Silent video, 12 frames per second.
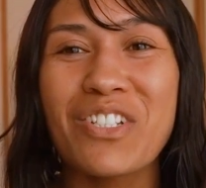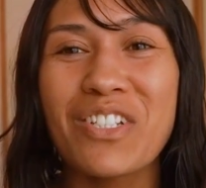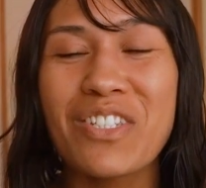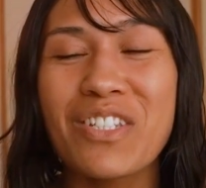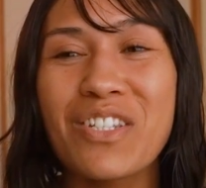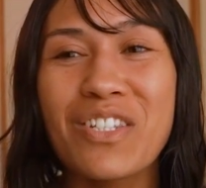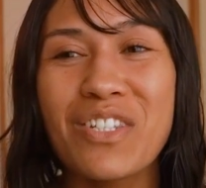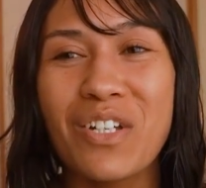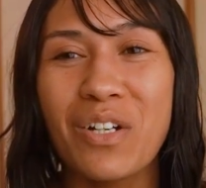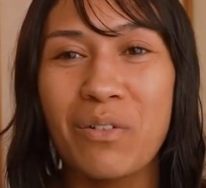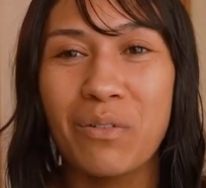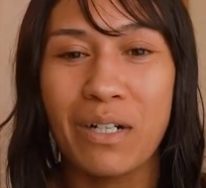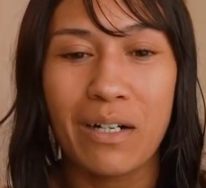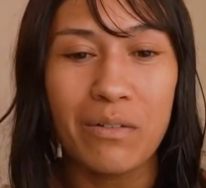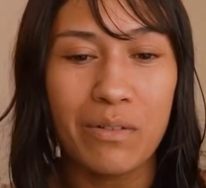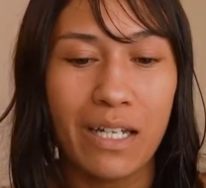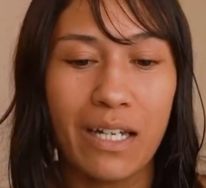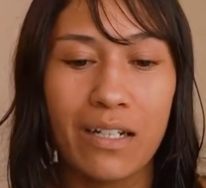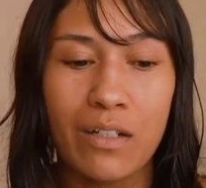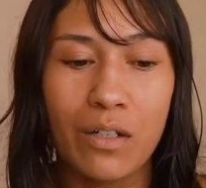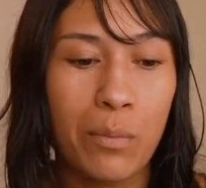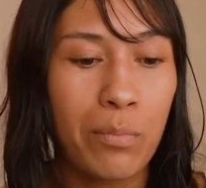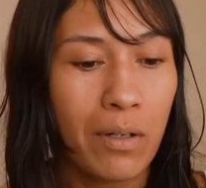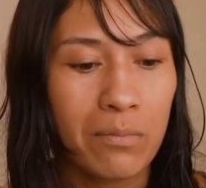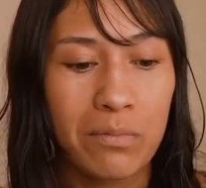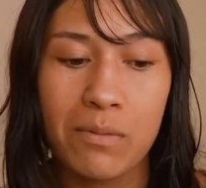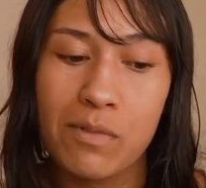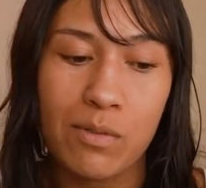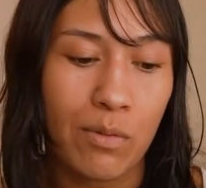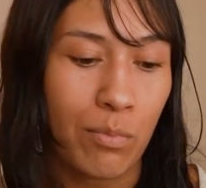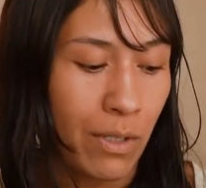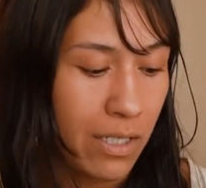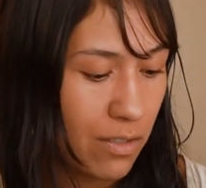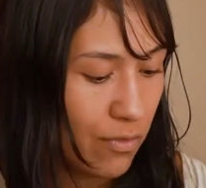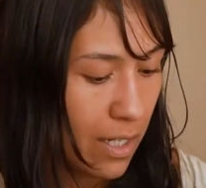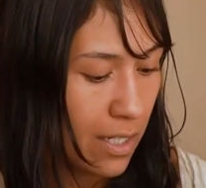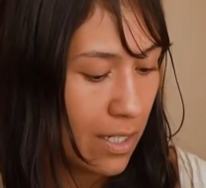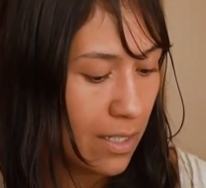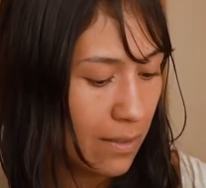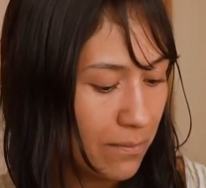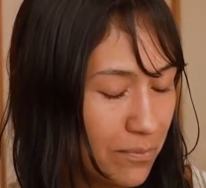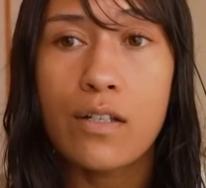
she did so well. We had no problems with breastfeeding.